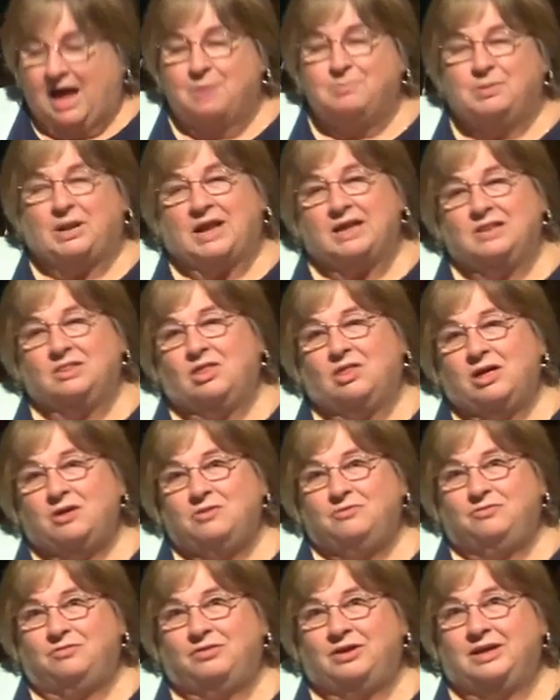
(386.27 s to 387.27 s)
But I
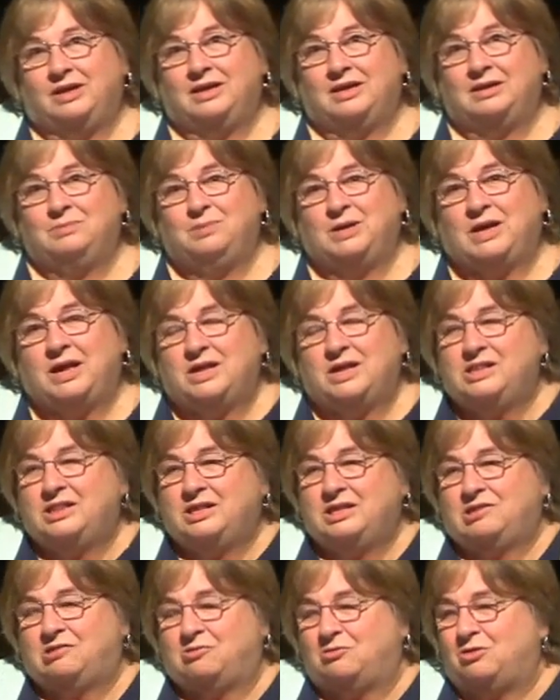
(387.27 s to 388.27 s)
love, because
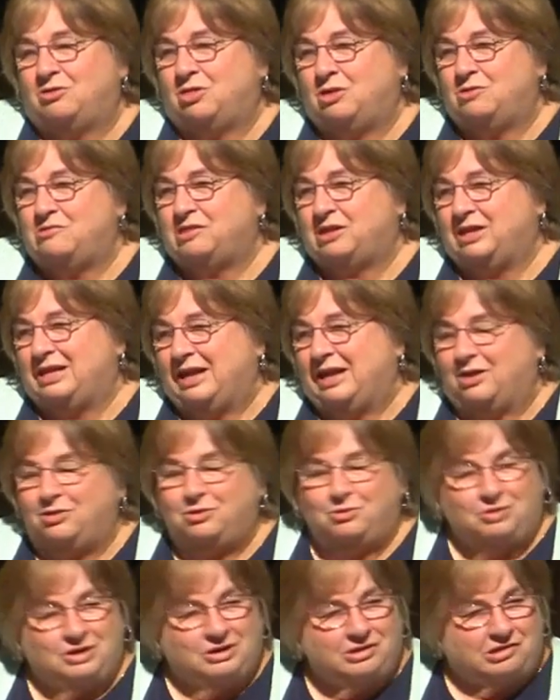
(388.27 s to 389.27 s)
these are close
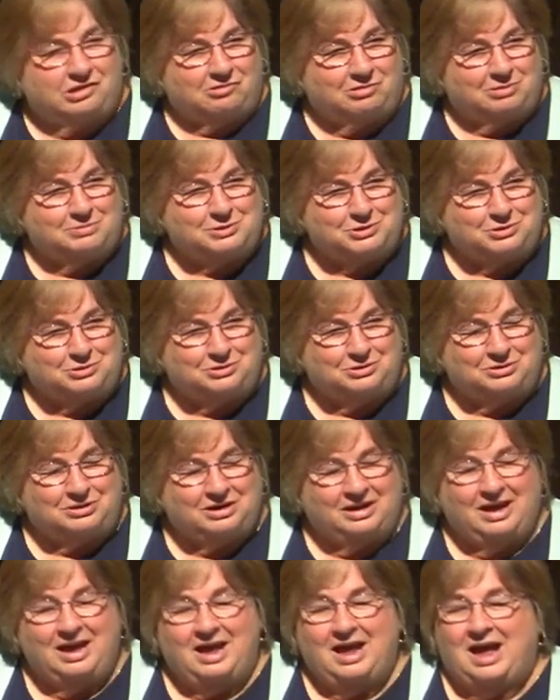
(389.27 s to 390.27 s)
together in Scripture,
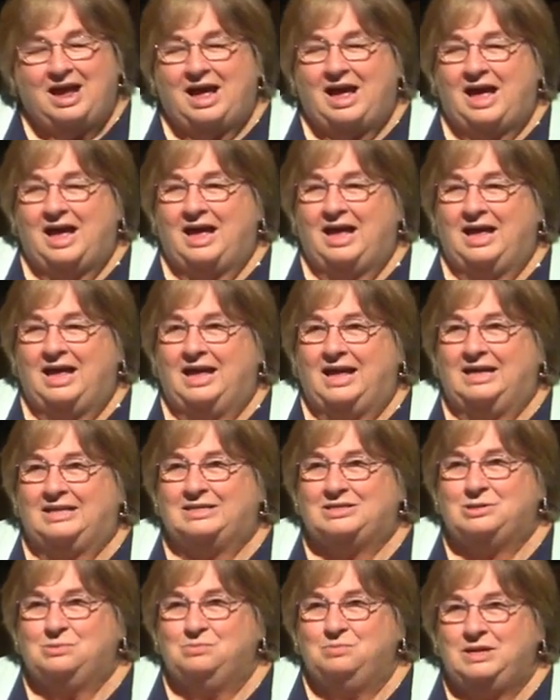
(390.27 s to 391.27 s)

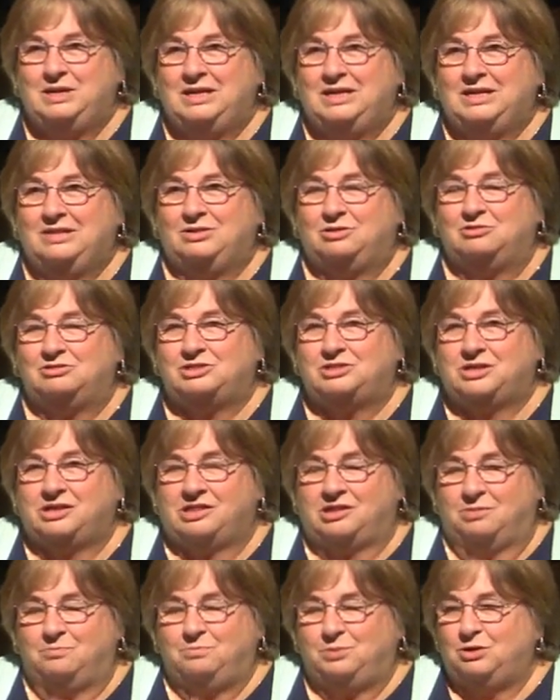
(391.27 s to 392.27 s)
to me, there's
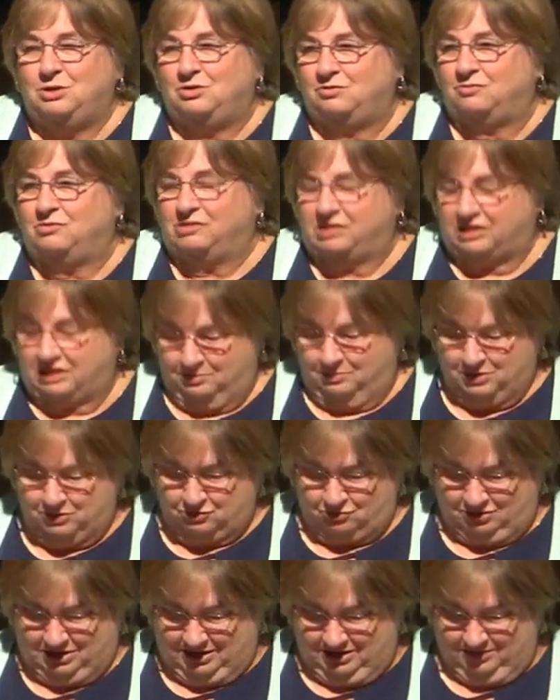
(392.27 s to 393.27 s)
just a beautiful
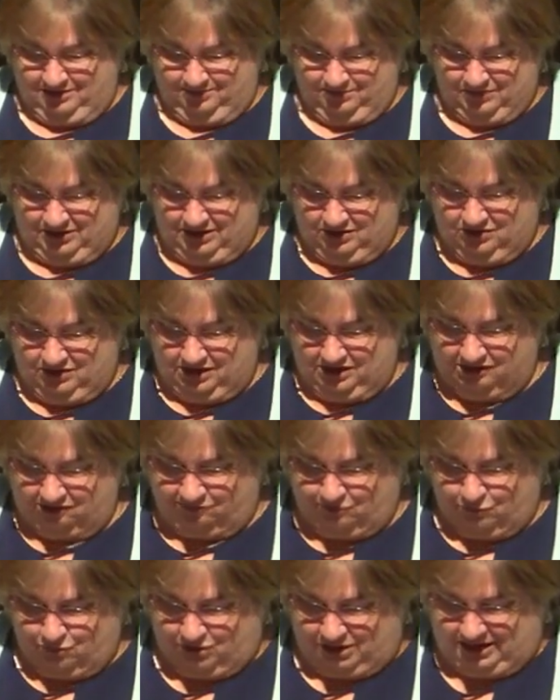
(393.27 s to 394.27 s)
symmetry in these
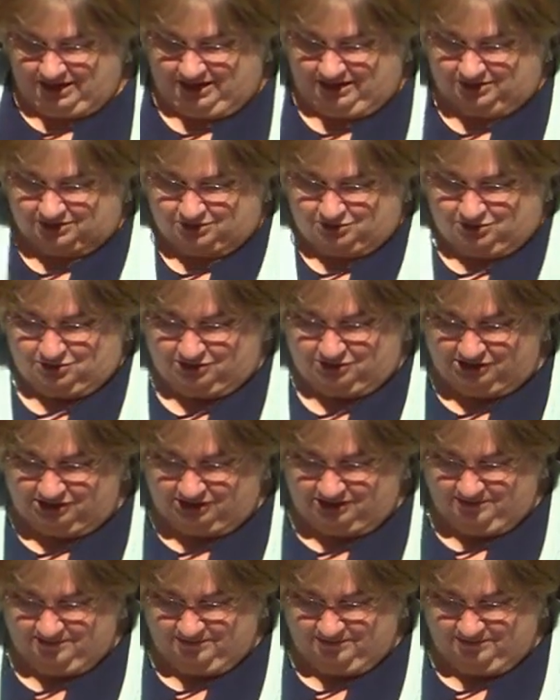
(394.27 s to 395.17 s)
four canticles.